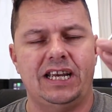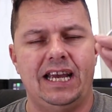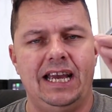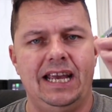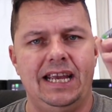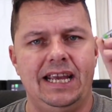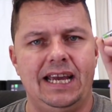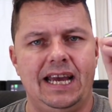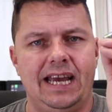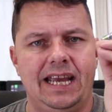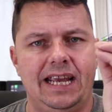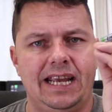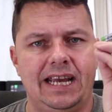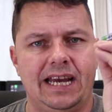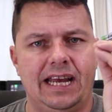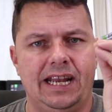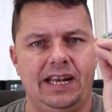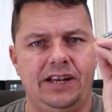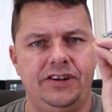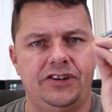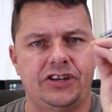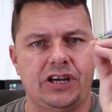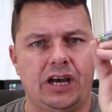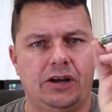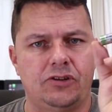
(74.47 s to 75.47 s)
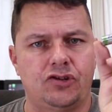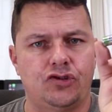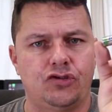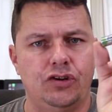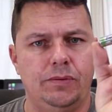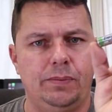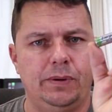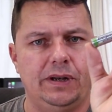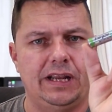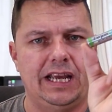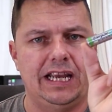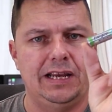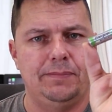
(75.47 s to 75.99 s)
AA and
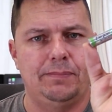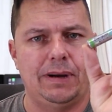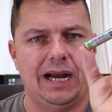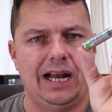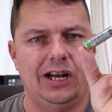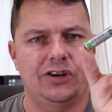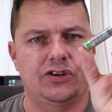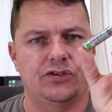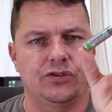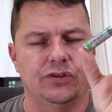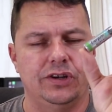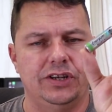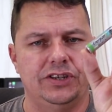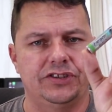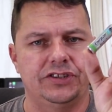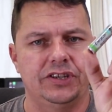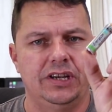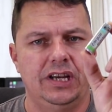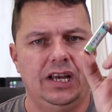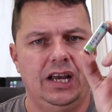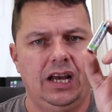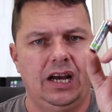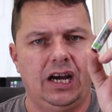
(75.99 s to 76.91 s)
AAA batteries,